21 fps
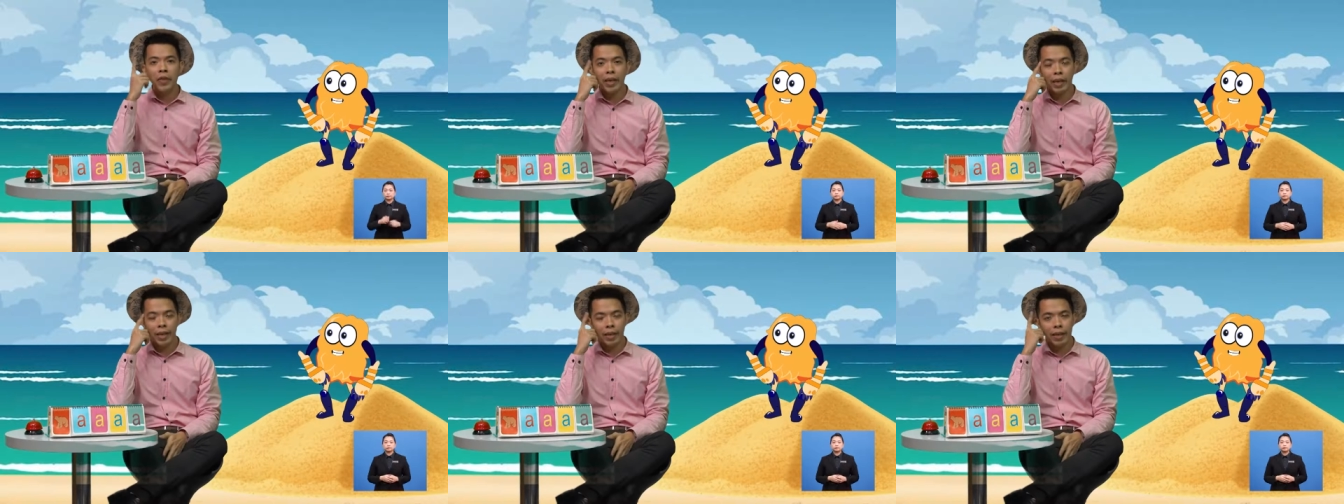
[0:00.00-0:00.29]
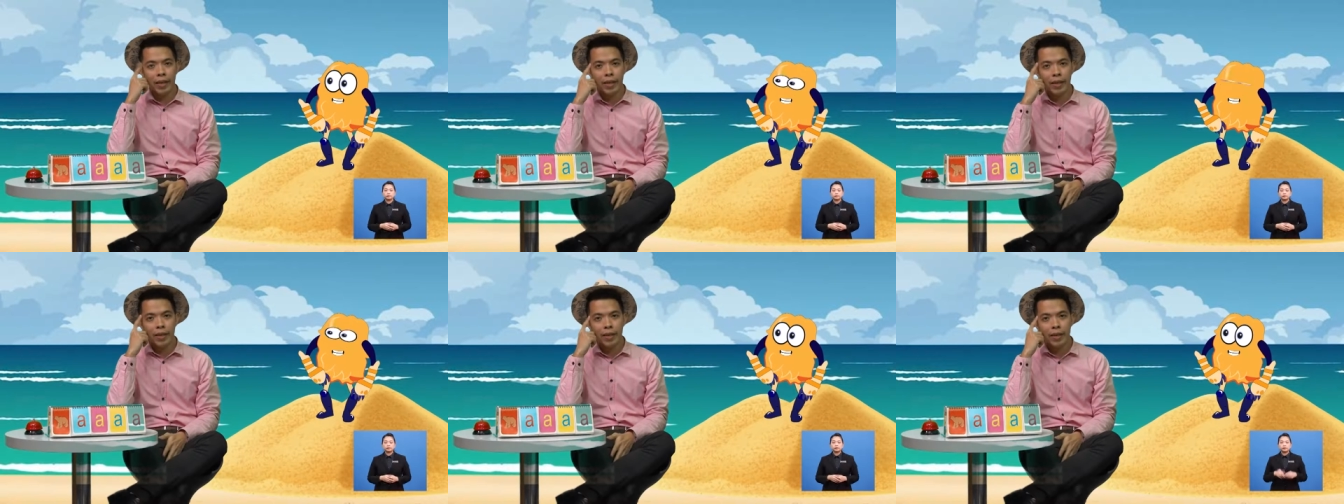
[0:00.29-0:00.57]

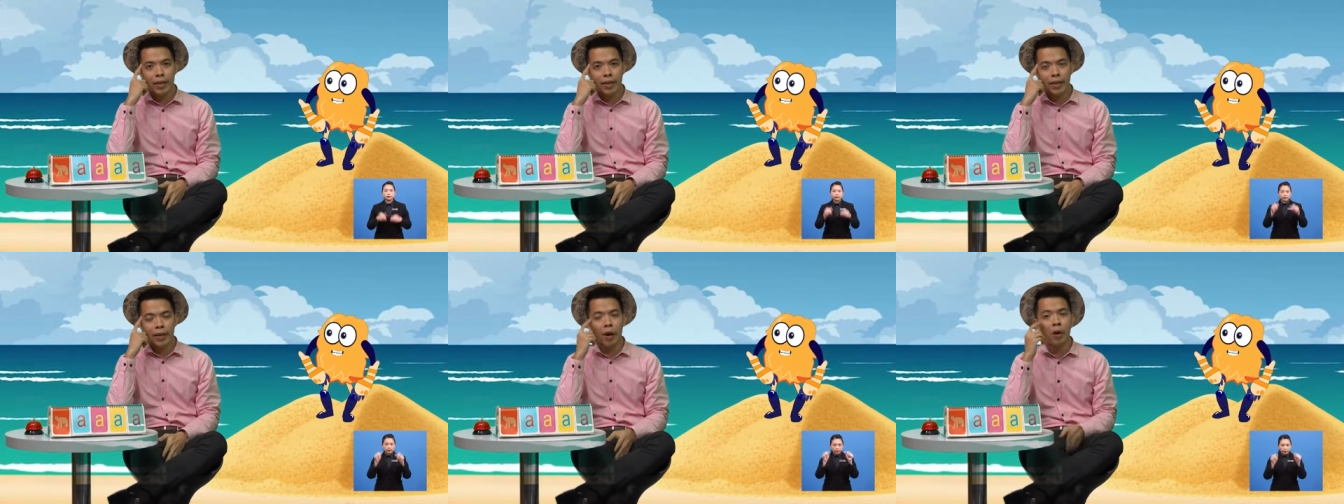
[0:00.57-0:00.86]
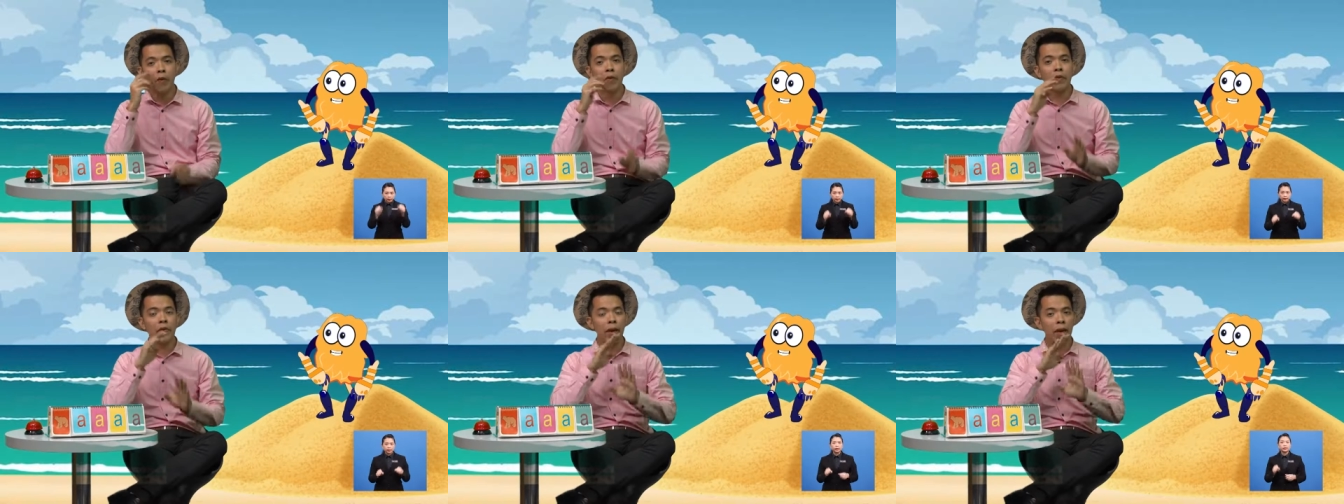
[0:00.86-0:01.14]
think
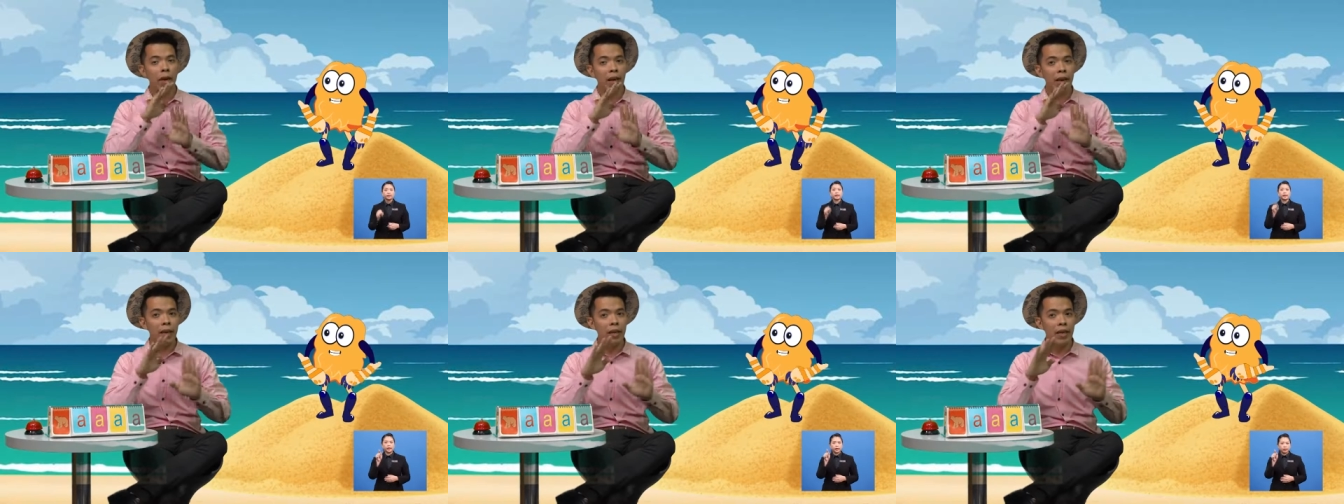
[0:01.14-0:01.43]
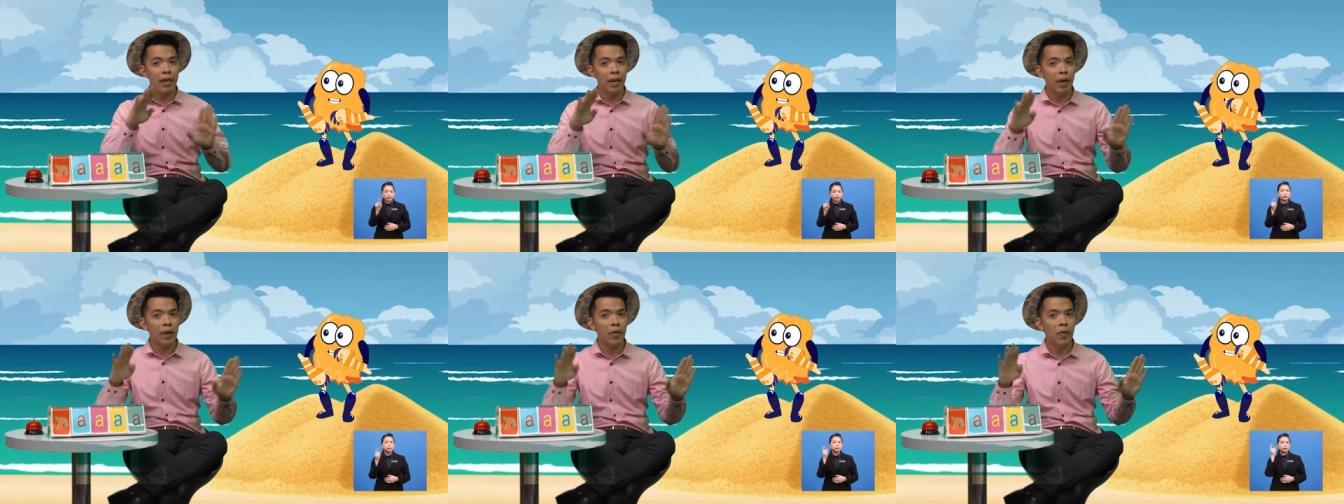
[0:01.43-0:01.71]
of
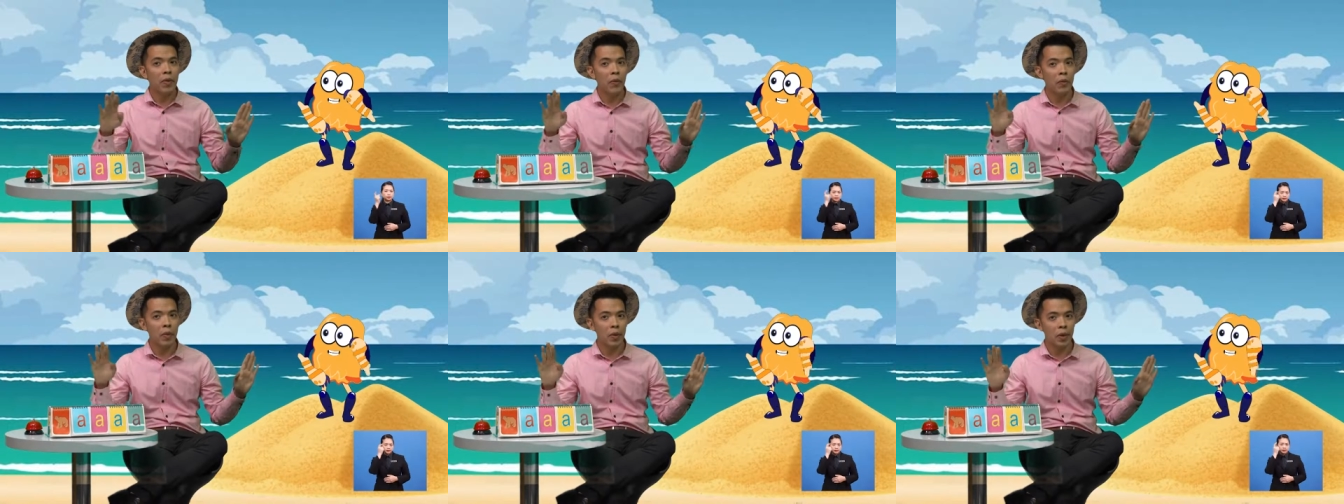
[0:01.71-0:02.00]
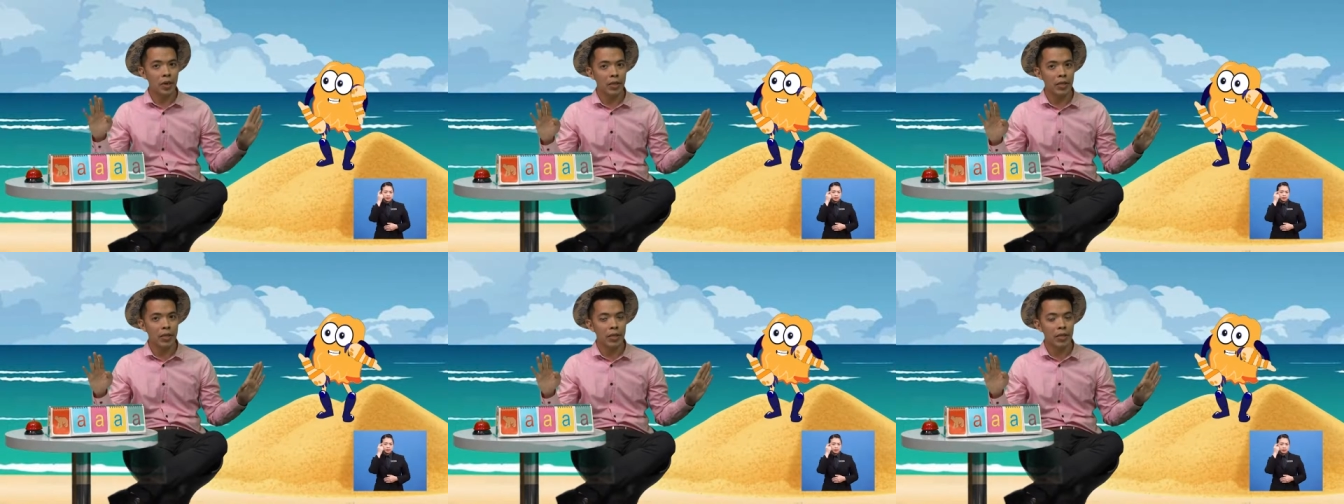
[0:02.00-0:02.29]
any other
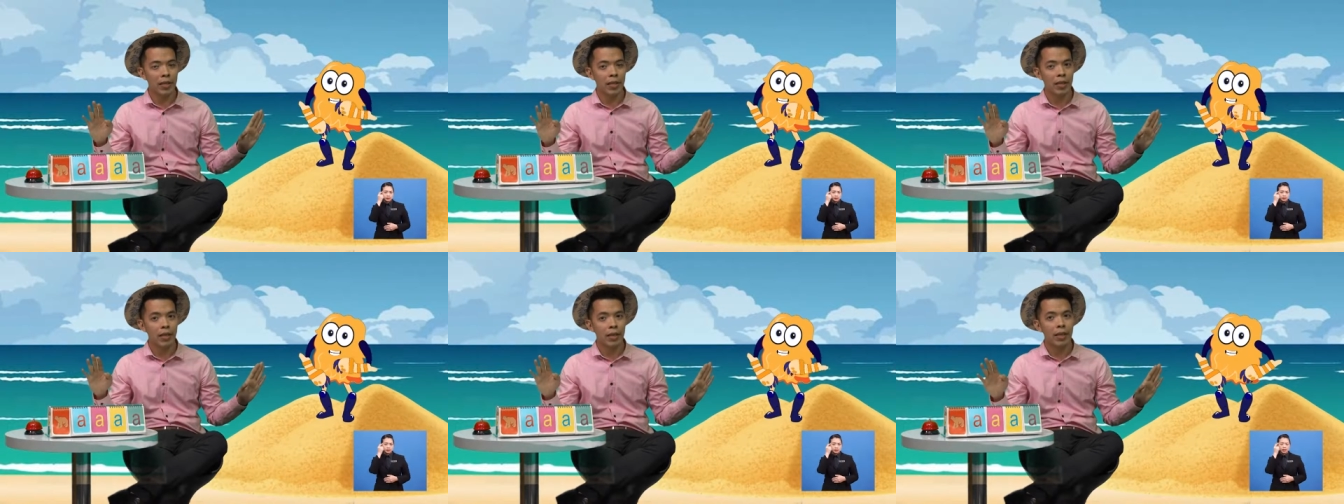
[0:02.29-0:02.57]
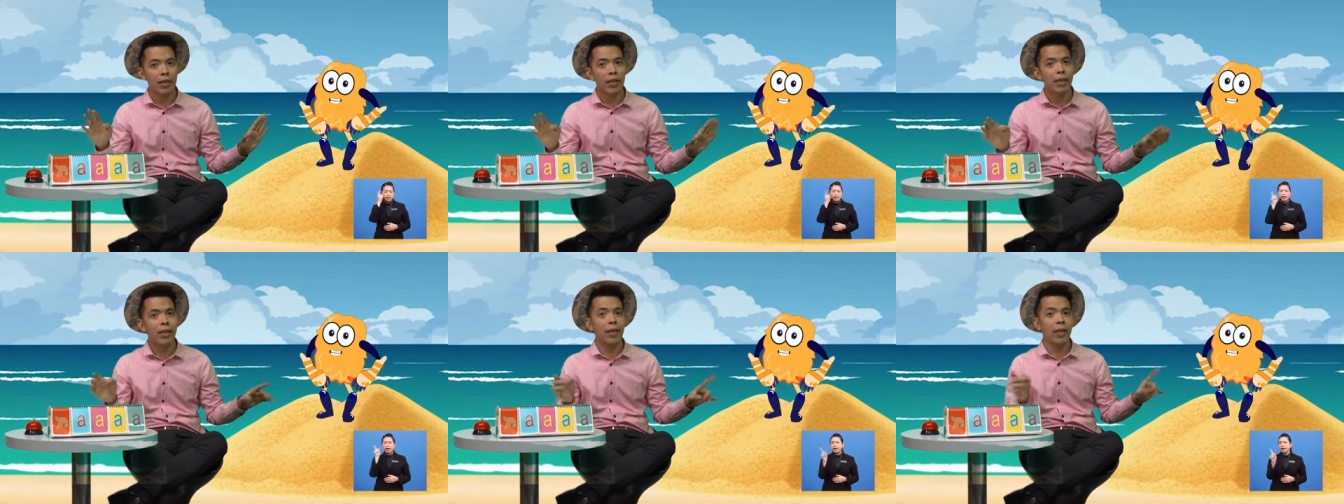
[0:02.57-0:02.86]
words
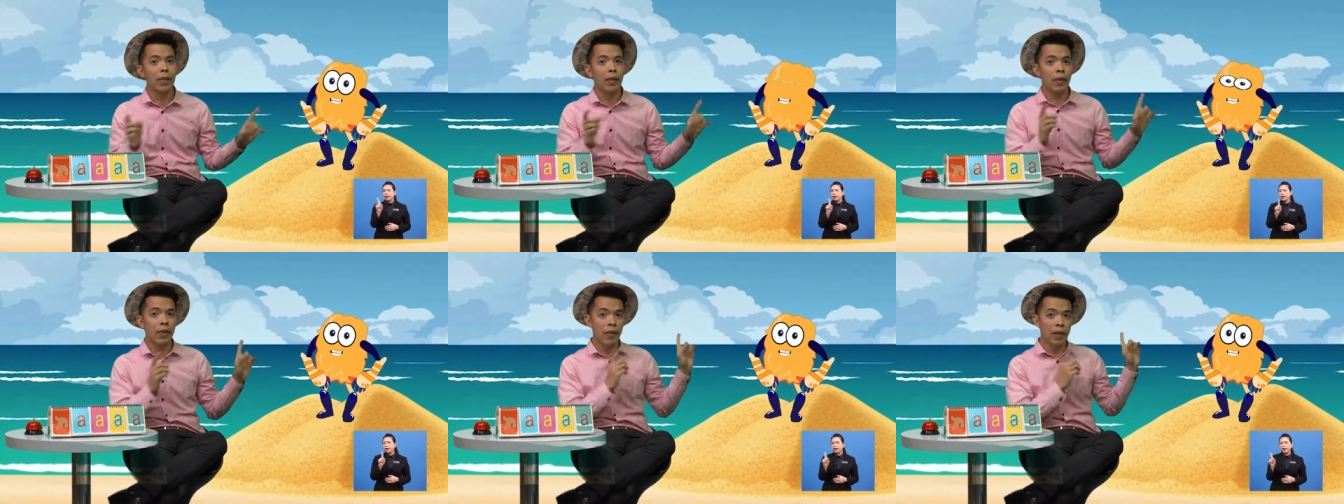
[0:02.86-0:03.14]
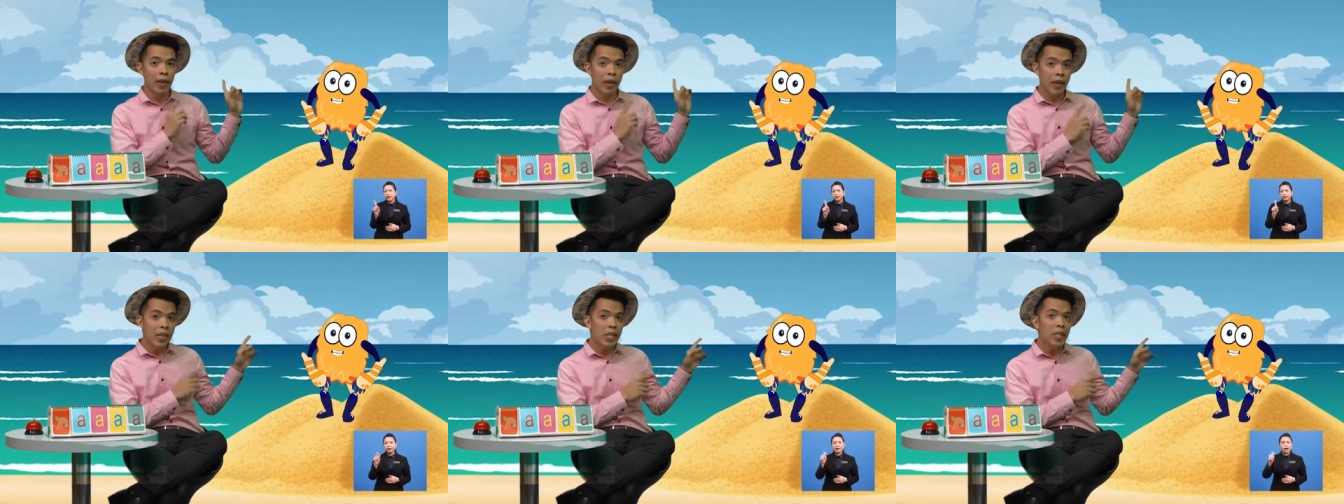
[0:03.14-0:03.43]
in
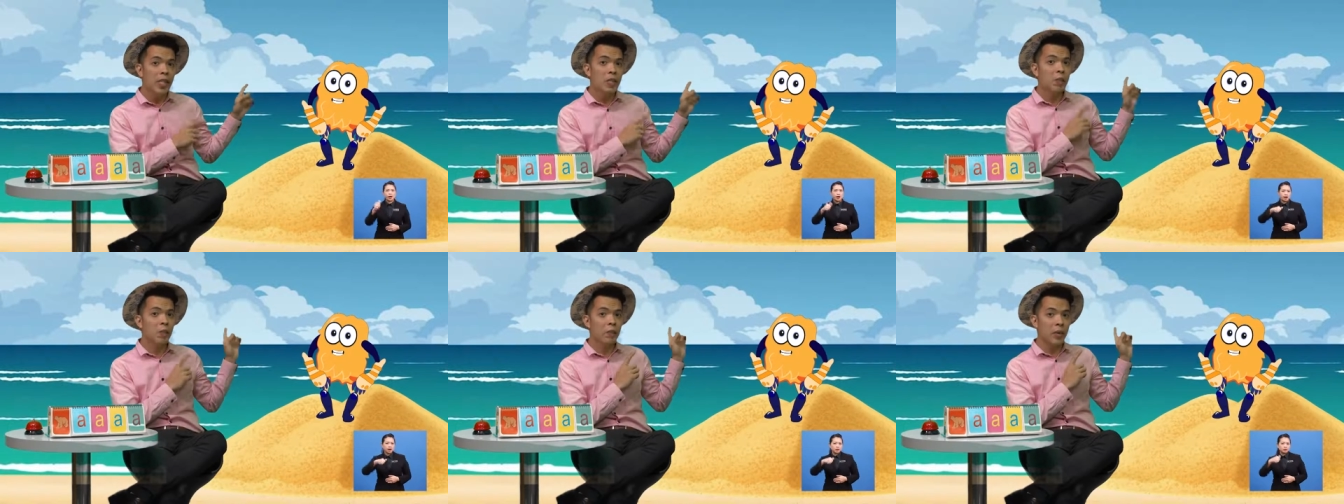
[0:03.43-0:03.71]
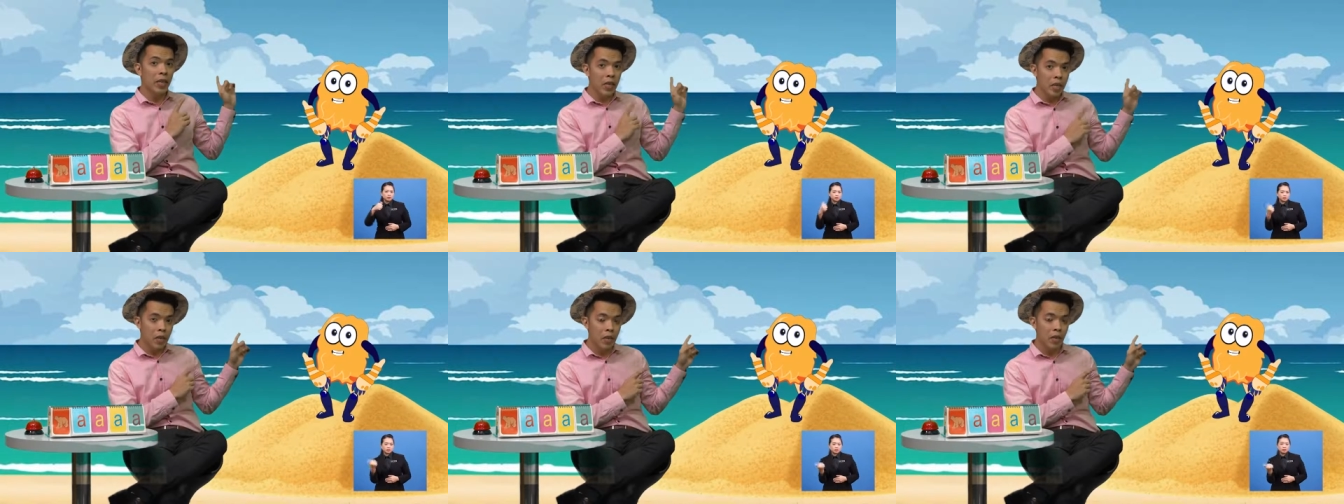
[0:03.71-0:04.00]
this
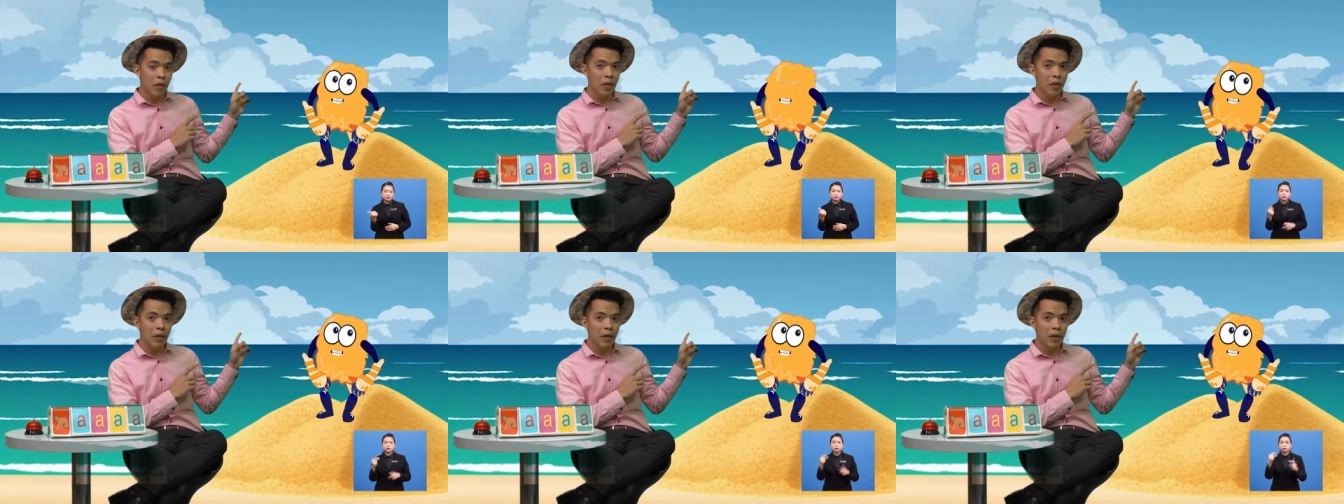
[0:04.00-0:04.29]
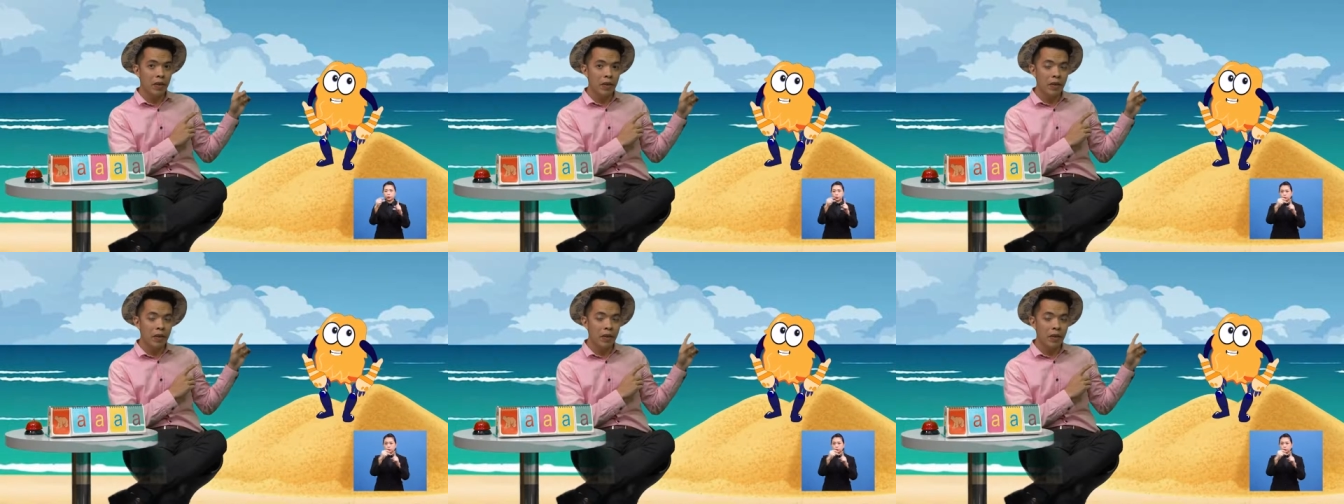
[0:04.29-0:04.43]
picture